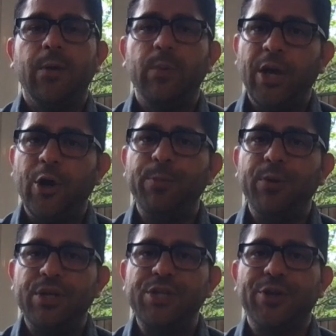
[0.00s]
We hope
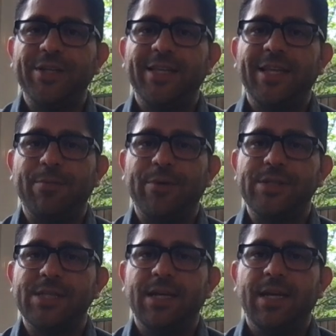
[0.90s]
you enjoyed the
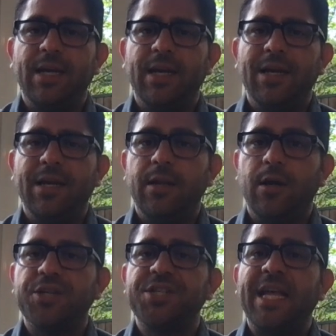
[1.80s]
demos.
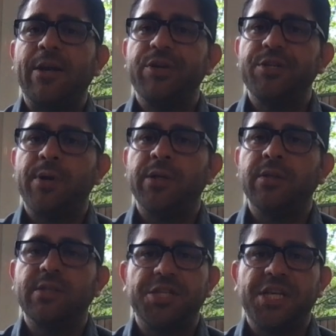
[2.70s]
Large language
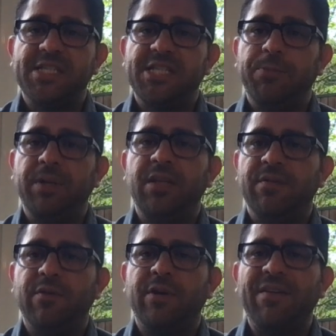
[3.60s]
models such as
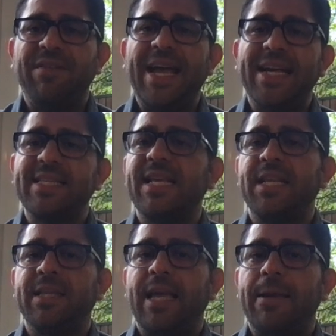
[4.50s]
GPT-4 have
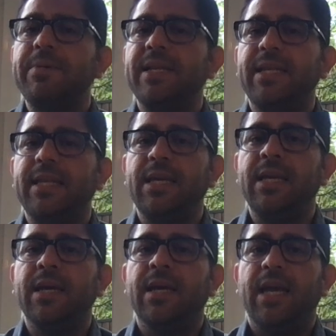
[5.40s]
excellent ability
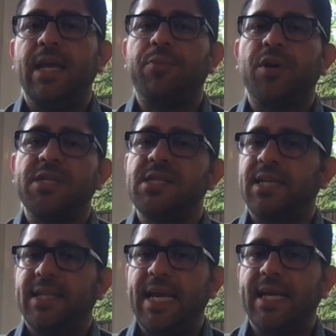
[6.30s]
in
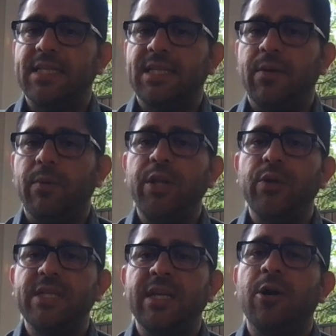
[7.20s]
processing text. When
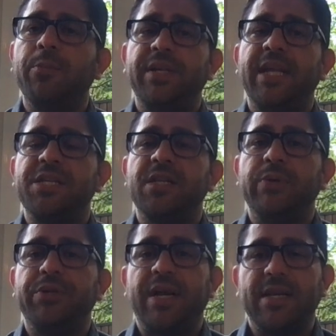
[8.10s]
used in combination
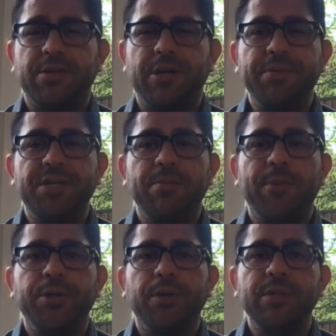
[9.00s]
with transcription
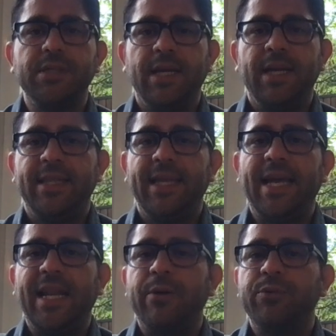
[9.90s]
models, they
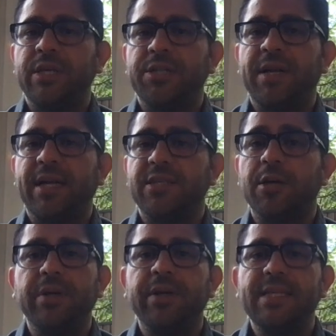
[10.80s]
allow to extract
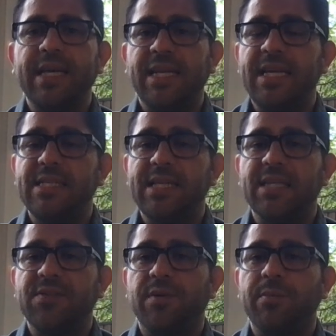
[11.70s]
summaries and
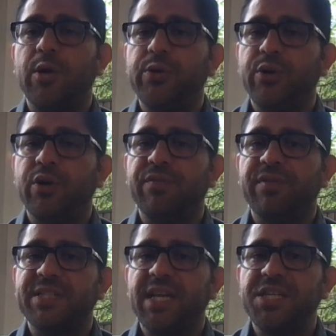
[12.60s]
insights from audio
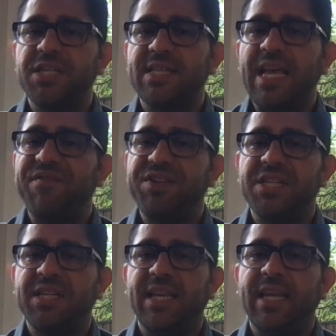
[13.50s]
conversations
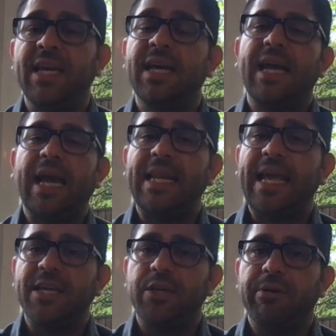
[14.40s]
efficiently and
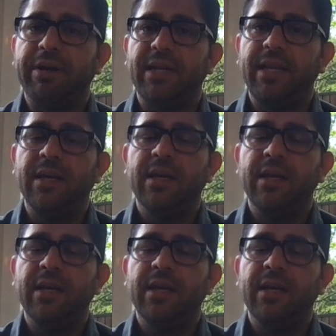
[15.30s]
accurately.